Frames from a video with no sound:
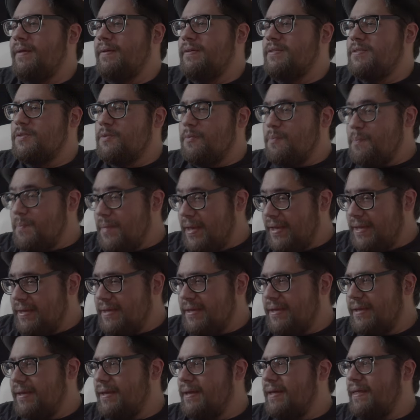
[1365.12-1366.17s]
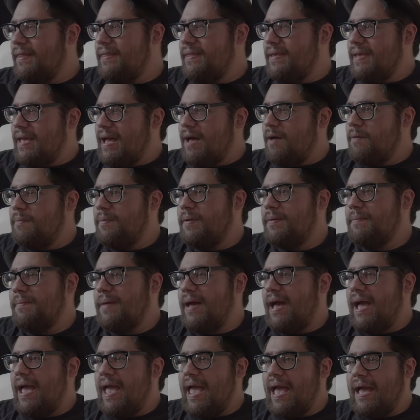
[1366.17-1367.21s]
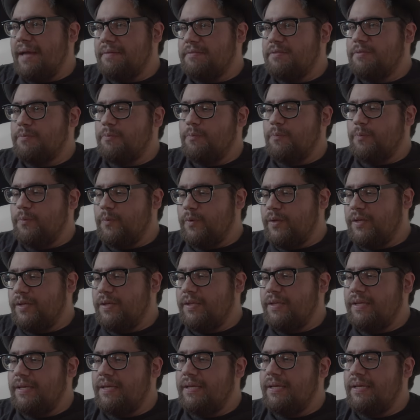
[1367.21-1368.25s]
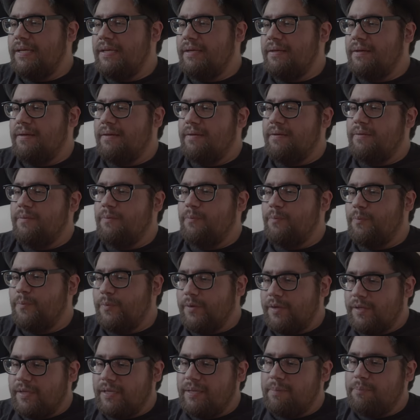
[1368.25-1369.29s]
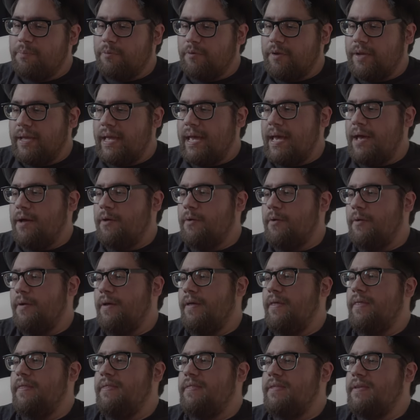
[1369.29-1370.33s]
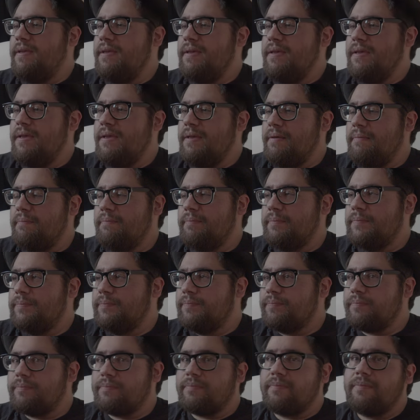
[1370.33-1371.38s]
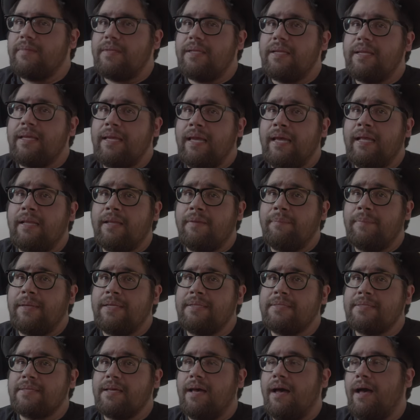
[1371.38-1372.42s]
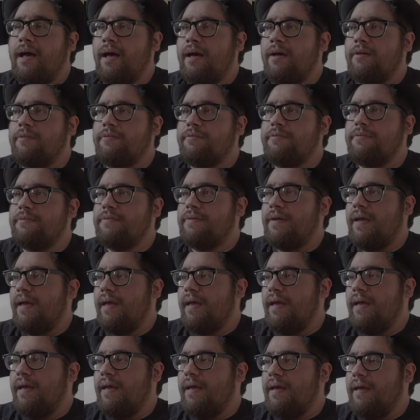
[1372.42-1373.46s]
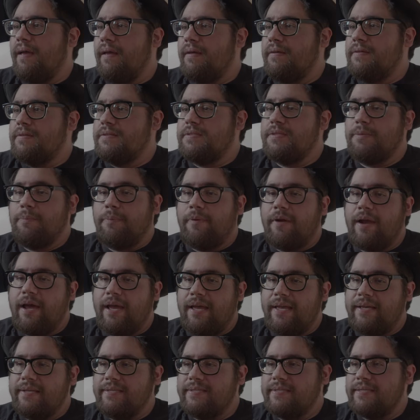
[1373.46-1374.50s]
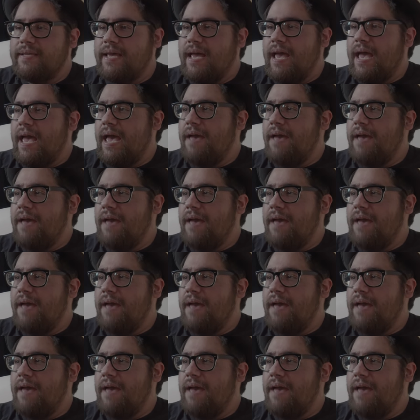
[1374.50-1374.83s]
So, making the album, I had to really, really bring out the elements of surprise.